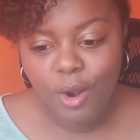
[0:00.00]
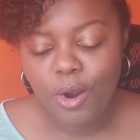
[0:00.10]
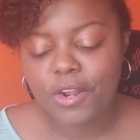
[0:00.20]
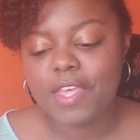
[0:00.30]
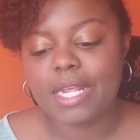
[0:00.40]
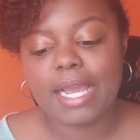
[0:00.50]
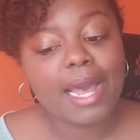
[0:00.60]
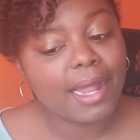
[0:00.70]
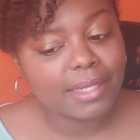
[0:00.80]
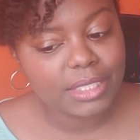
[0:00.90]
or that a
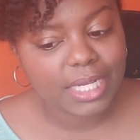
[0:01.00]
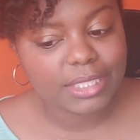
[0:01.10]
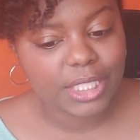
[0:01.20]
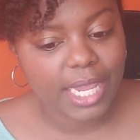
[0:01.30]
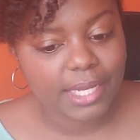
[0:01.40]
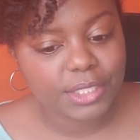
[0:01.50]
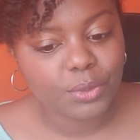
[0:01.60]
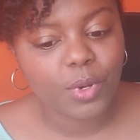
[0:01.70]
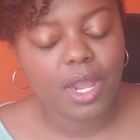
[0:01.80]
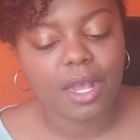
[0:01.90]
college education
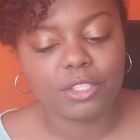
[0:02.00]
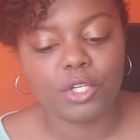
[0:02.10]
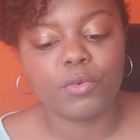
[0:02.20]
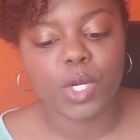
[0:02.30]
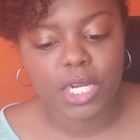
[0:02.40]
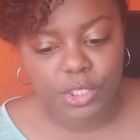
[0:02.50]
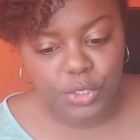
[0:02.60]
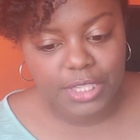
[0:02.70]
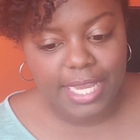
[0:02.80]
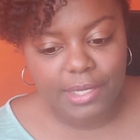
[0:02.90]
would cost over one
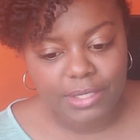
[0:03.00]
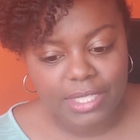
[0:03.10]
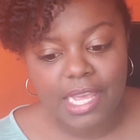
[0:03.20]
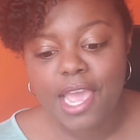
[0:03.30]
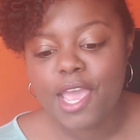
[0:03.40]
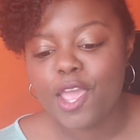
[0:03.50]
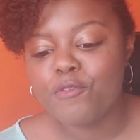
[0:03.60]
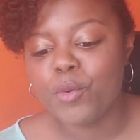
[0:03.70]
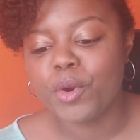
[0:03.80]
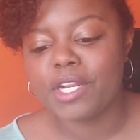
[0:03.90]
hundred thousand dollars if
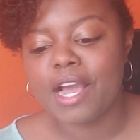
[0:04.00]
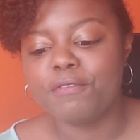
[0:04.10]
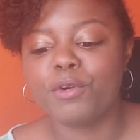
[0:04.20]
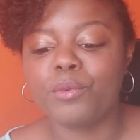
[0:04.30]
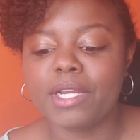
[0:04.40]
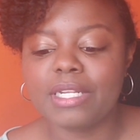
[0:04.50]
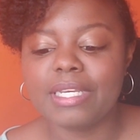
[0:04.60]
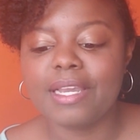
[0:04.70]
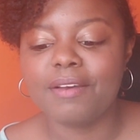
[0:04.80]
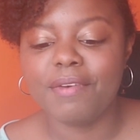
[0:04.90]
it were not for
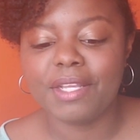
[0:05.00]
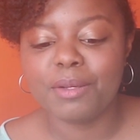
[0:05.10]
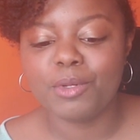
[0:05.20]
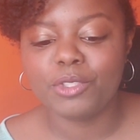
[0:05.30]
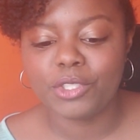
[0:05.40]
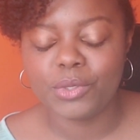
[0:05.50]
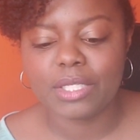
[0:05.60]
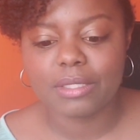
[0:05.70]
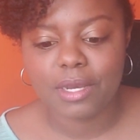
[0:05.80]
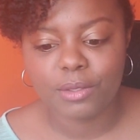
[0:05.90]
readily available
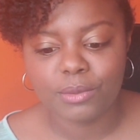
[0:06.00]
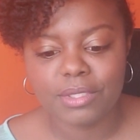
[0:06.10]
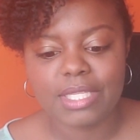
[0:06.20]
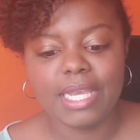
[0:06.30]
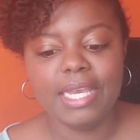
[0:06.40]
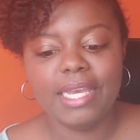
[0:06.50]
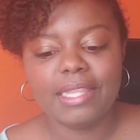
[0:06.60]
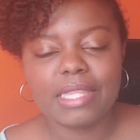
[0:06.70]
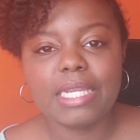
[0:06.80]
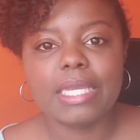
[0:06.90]
student loans?
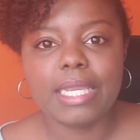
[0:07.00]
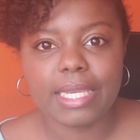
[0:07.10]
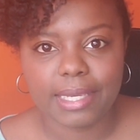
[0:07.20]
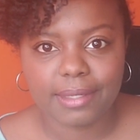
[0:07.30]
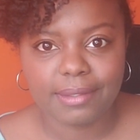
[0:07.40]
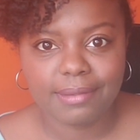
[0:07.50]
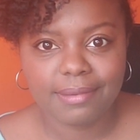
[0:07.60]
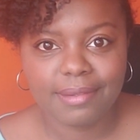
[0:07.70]
Think again.